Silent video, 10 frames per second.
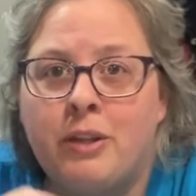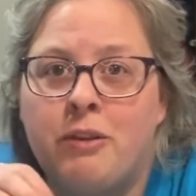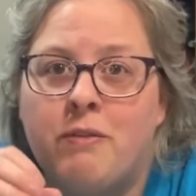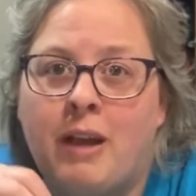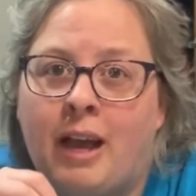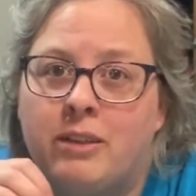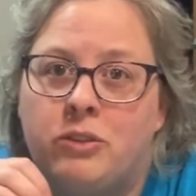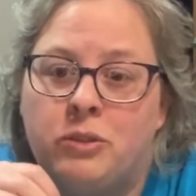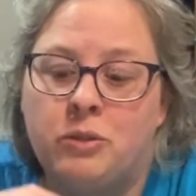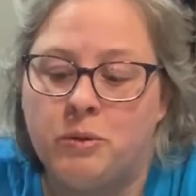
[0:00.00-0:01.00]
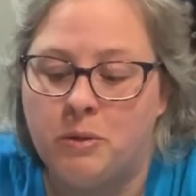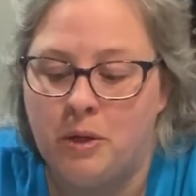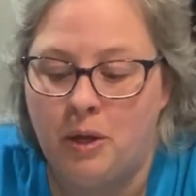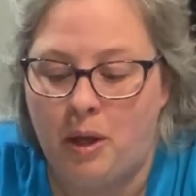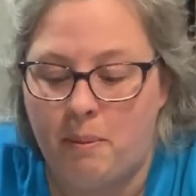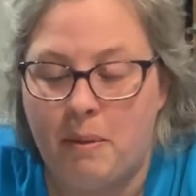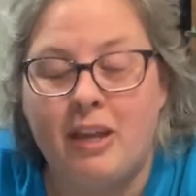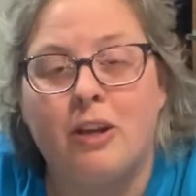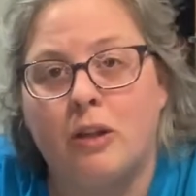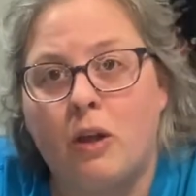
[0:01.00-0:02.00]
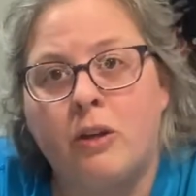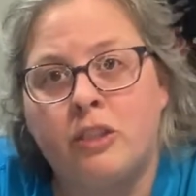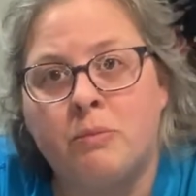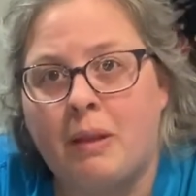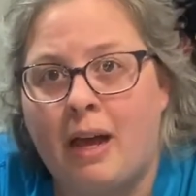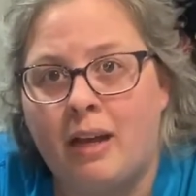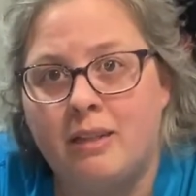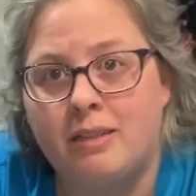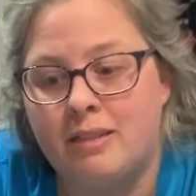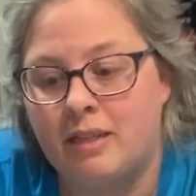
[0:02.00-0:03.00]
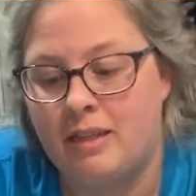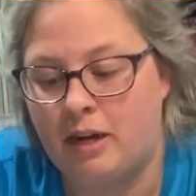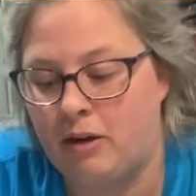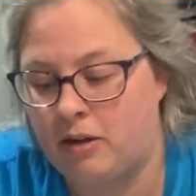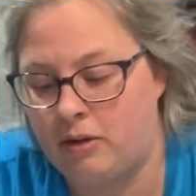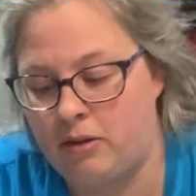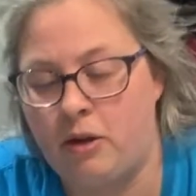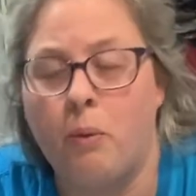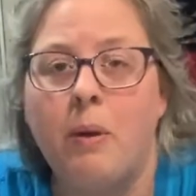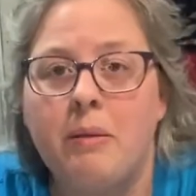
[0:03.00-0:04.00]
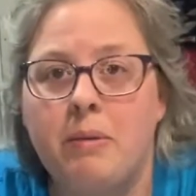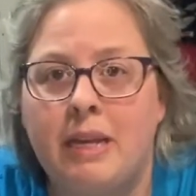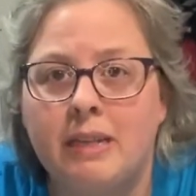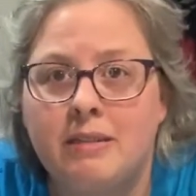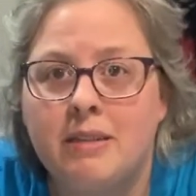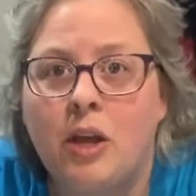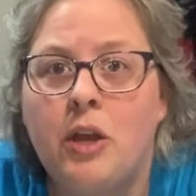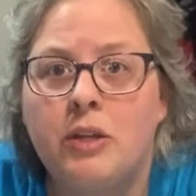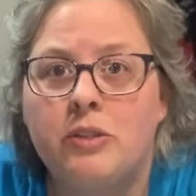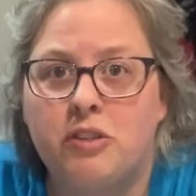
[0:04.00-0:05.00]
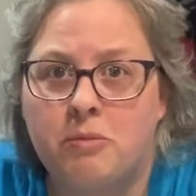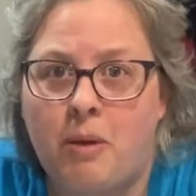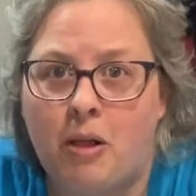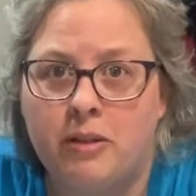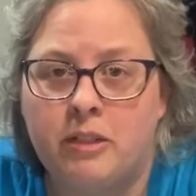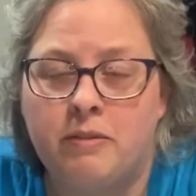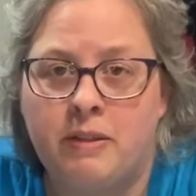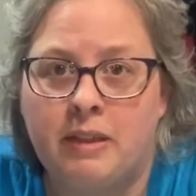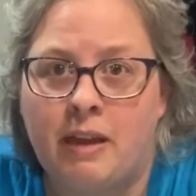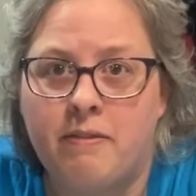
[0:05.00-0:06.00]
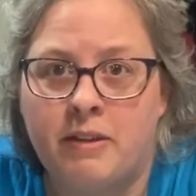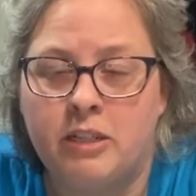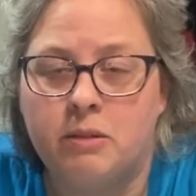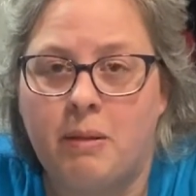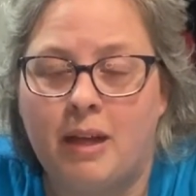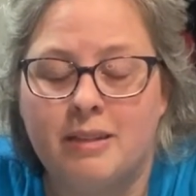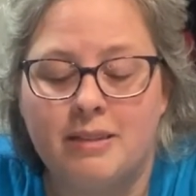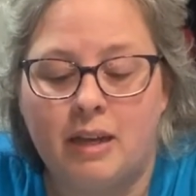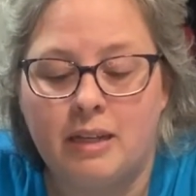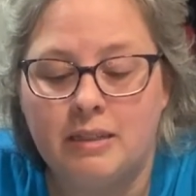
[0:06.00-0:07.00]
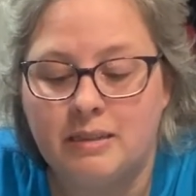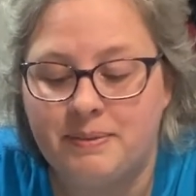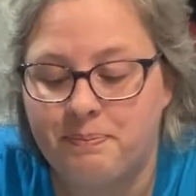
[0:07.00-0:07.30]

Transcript: you've got to make your larger blocks that are, you know, 1 piece smaller to fit that finished block size.